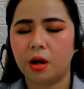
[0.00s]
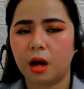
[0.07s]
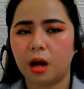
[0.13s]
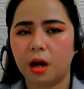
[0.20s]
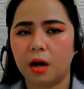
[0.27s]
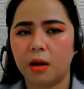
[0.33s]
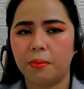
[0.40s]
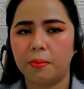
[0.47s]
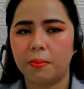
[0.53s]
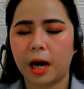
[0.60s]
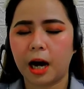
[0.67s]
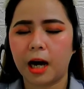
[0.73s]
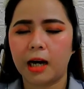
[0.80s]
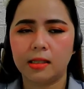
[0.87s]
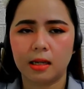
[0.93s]

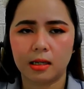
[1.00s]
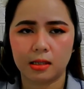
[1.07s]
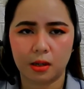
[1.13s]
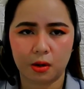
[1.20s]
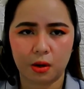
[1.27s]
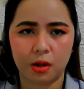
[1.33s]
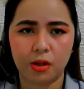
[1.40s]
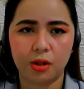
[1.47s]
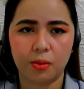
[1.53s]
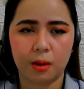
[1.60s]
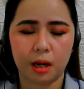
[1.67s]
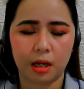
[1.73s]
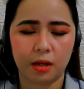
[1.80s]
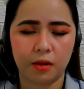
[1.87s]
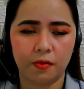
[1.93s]
pass as a
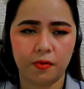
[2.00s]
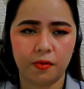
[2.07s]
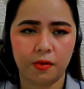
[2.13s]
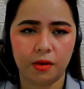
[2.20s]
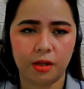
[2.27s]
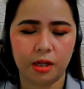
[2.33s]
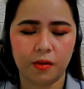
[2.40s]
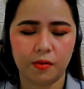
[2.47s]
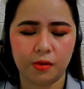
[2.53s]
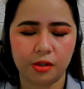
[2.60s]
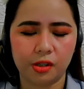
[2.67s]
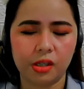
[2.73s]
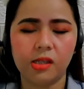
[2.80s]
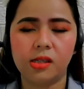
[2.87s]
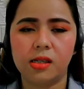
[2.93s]
concubine if
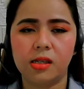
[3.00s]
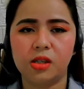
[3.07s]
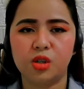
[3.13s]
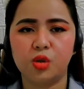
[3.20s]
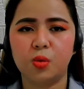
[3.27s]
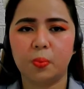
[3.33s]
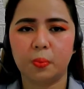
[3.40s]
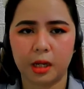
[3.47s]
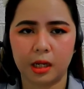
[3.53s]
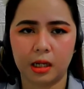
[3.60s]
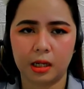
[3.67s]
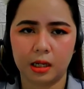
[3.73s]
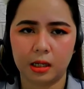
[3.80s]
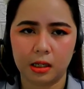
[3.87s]
she's this stupid?